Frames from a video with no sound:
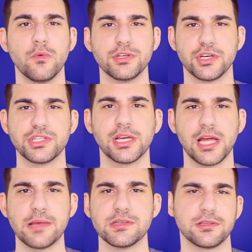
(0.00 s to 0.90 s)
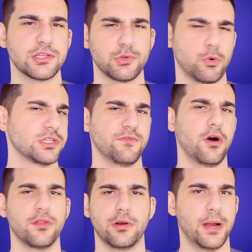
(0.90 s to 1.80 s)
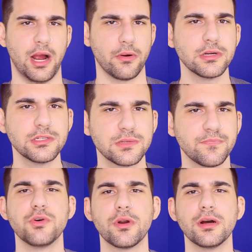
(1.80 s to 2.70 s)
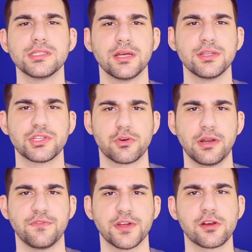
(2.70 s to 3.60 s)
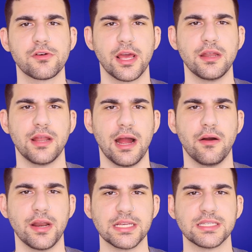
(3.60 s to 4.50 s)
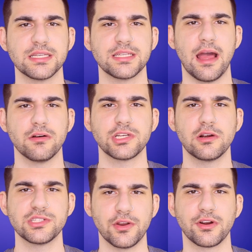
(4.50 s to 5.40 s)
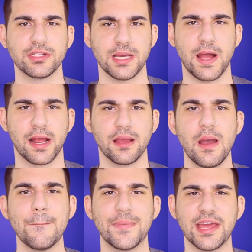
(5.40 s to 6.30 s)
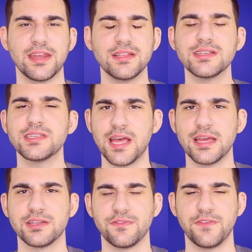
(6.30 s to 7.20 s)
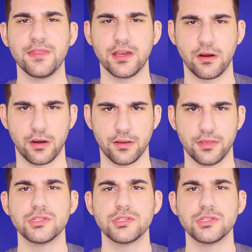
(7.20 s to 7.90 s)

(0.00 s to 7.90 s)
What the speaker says: which Justin claims is the source of all their powers. Zordon's on the screen flickering in and out and he says that Eltar is under attack, but they need to stay and defend the Earth.